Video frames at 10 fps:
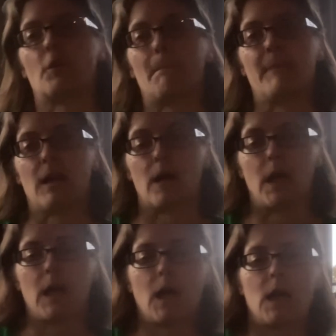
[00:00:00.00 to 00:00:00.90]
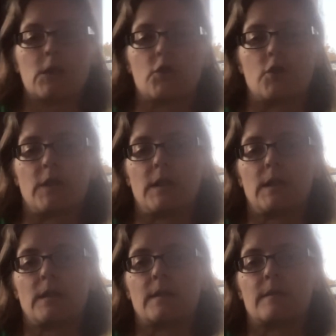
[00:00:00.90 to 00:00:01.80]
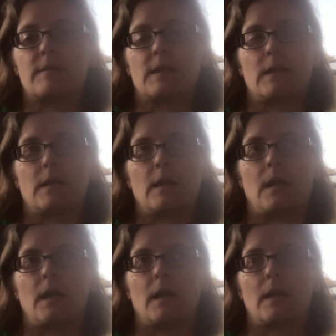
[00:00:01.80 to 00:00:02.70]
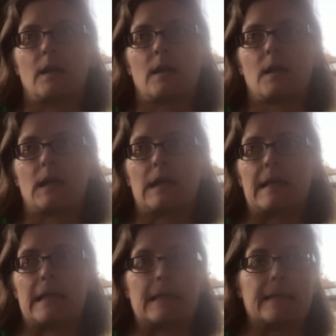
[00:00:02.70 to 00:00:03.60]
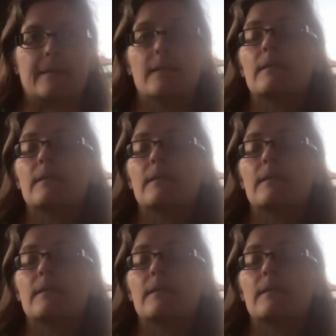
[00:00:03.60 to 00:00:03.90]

Mary, she lives in a gated